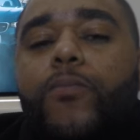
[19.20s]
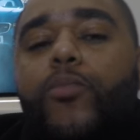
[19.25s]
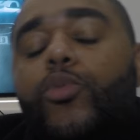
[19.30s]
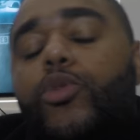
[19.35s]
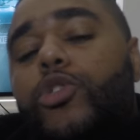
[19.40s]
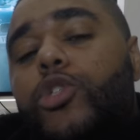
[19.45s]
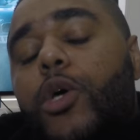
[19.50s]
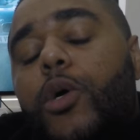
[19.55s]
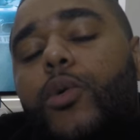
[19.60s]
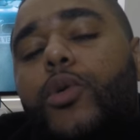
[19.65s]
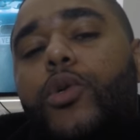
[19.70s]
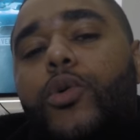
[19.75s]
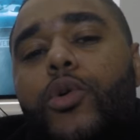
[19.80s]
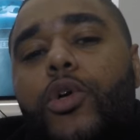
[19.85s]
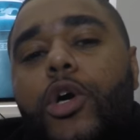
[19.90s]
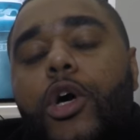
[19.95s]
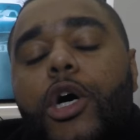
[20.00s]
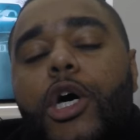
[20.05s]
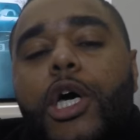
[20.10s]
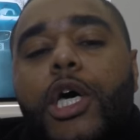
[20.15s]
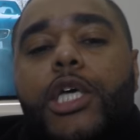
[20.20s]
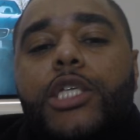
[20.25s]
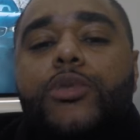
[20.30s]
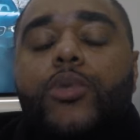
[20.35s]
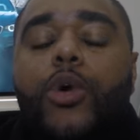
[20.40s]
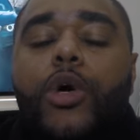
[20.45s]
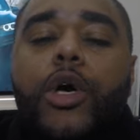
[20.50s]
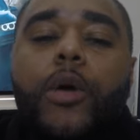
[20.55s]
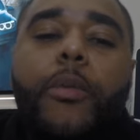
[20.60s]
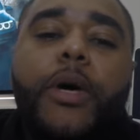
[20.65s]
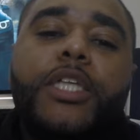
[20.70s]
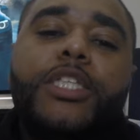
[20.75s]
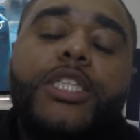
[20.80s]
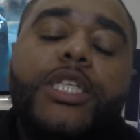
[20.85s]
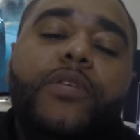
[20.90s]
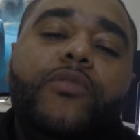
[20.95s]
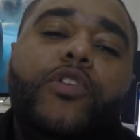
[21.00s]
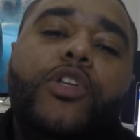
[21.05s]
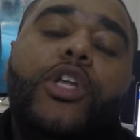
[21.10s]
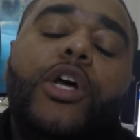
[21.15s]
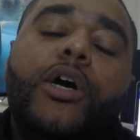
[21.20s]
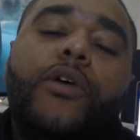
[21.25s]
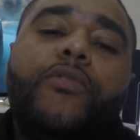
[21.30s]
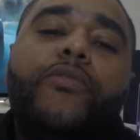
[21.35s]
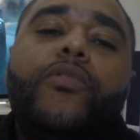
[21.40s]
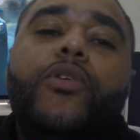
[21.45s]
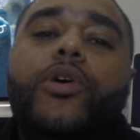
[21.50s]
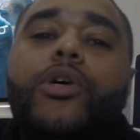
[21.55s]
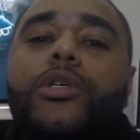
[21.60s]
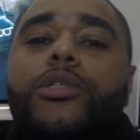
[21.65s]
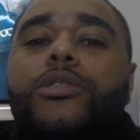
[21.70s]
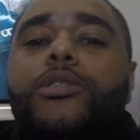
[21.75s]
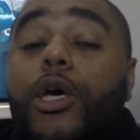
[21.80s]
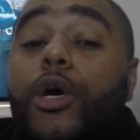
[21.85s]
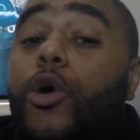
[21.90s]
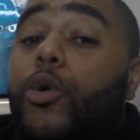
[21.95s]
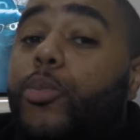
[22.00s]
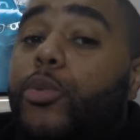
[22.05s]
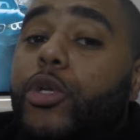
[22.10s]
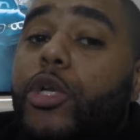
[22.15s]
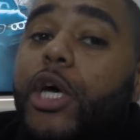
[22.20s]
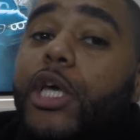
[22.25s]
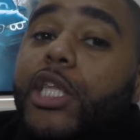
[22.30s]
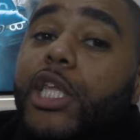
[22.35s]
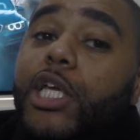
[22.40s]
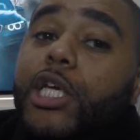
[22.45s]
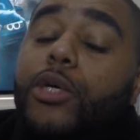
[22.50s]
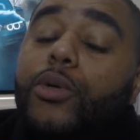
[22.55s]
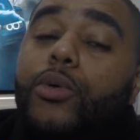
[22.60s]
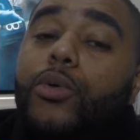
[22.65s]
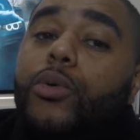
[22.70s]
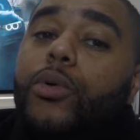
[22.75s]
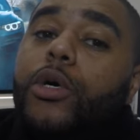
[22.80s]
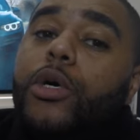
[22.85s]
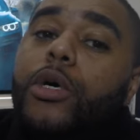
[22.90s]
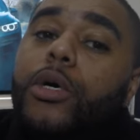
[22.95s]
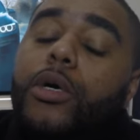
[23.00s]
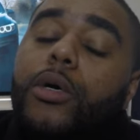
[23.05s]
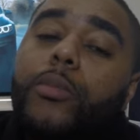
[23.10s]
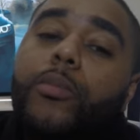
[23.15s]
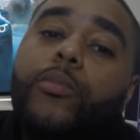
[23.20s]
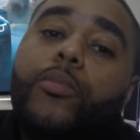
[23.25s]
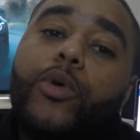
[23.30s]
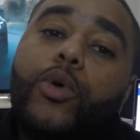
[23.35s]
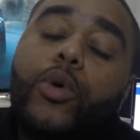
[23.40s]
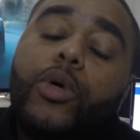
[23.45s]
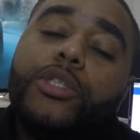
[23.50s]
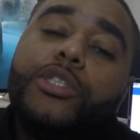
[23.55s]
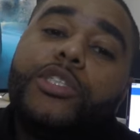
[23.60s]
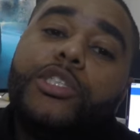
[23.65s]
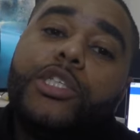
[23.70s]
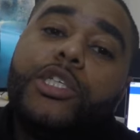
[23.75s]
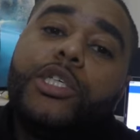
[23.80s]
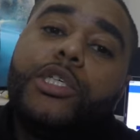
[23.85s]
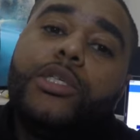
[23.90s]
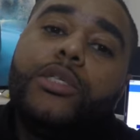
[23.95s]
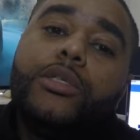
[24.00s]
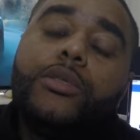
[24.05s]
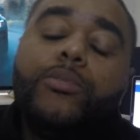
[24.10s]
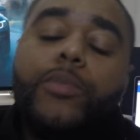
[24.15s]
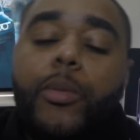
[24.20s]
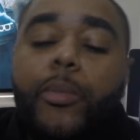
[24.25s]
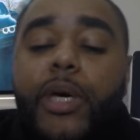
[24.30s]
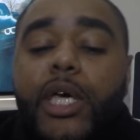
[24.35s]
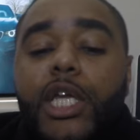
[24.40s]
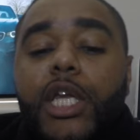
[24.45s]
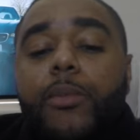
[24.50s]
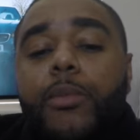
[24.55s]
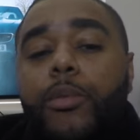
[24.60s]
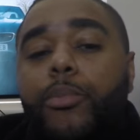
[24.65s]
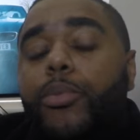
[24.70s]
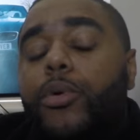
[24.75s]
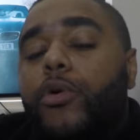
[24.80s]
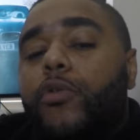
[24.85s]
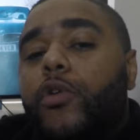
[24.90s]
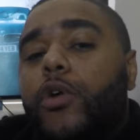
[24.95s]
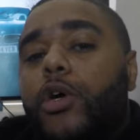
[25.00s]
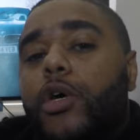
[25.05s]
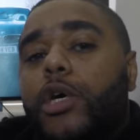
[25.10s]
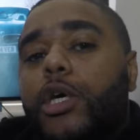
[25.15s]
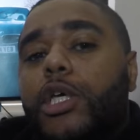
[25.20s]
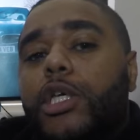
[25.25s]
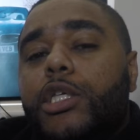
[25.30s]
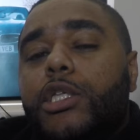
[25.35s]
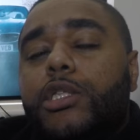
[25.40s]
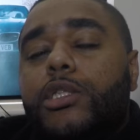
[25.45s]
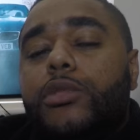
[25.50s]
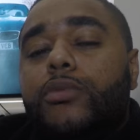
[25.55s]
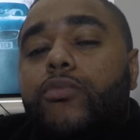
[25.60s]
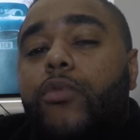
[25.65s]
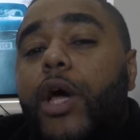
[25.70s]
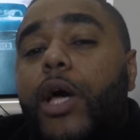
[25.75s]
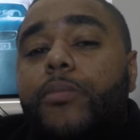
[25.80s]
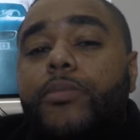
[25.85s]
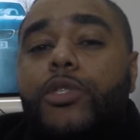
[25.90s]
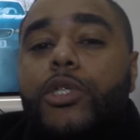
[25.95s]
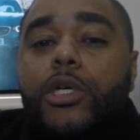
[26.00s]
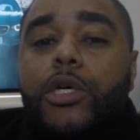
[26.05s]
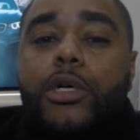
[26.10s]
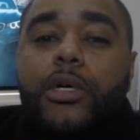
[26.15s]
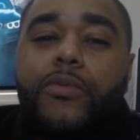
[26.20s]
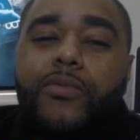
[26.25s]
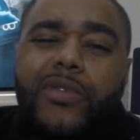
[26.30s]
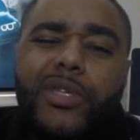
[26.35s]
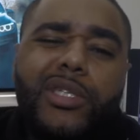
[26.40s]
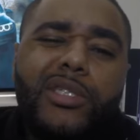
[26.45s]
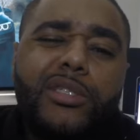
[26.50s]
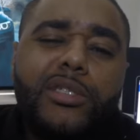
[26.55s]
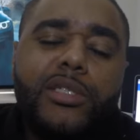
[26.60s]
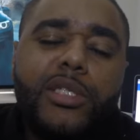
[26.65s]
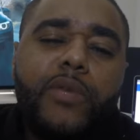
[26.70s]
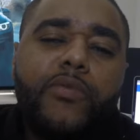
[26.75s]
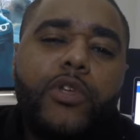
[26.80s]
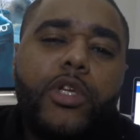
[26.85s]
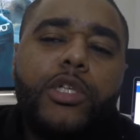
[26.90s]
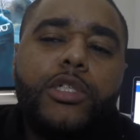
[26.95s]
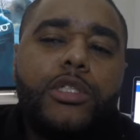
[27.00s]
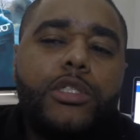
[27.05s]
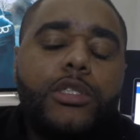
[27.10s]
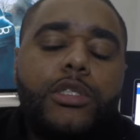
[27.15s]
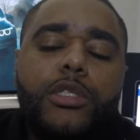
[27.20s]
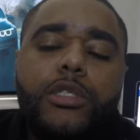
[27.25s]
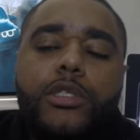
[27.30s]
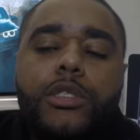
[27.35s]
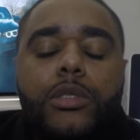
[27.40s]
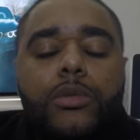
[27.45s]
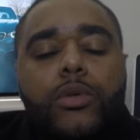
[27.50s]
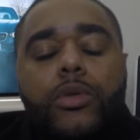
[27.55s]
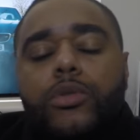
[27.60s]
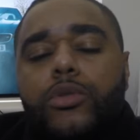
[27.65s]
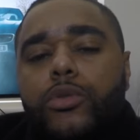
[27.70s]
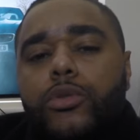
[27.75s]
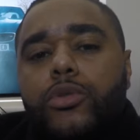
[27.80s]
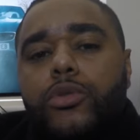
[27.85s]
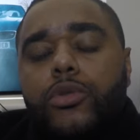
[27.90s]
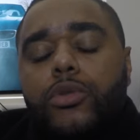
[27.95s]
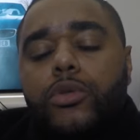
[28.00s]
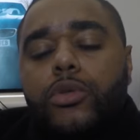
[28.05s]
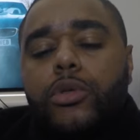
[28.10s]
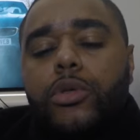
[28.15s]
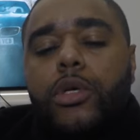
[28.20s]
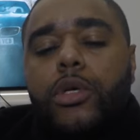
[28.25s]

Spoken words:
What's going on, guys? Welcome back to Living Life Fast. Hope you like that little quad scene. My mate let me borrow his Raptor. I think it's a 700cc, not too sure.